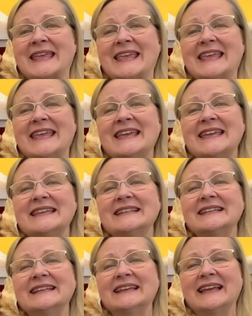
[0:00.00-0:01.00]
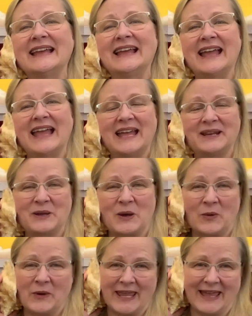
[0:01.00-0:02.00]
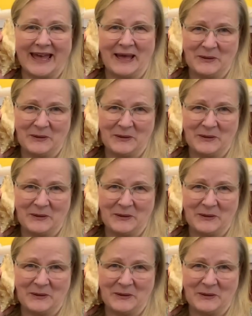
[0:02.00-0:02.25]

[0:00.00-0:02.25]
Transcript: in and going out.